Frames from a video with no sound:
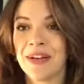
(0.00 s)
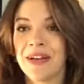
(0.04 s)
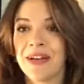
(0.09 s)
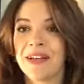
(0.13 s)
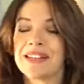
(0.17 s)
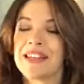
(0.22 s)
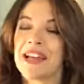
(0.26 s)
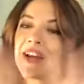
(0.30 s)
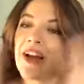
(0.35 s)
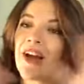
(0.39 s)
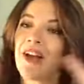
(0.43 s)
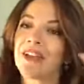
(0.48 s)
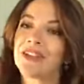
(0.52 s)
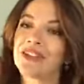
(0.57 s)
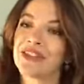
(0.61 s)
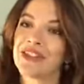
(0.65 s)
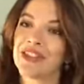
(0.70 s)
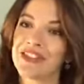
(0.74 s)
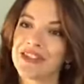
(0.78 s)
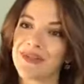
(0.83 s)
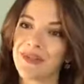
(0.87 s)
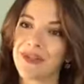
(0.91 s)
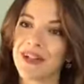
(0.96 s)
Psychology
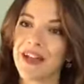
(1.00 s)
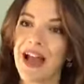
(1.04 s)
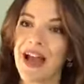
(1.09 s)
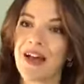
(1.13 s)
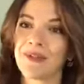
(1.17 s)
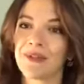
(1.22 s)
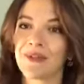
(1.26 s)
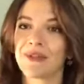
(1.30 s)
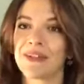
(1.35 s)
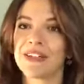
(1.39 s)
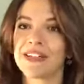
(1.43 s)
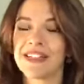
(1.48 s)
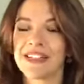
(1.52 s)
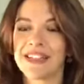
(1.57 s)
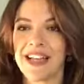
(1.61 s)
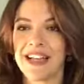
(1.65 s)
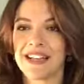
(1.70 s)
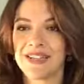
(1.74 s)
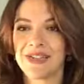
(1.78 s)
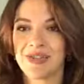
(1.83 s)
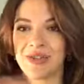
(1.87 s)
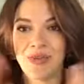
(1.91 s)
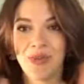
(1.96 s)
doesn't really have a reason
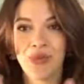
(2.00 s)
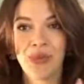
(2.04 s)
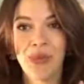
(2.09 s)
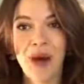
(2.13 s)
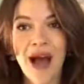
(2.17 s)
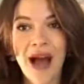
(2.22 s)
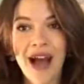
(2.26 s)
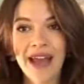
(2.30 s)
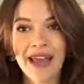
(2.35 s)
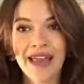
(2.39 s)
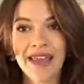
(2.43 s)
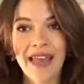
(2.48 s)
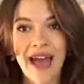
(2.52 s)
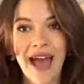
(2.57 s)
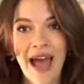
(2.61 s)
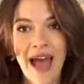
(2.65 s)
as to why that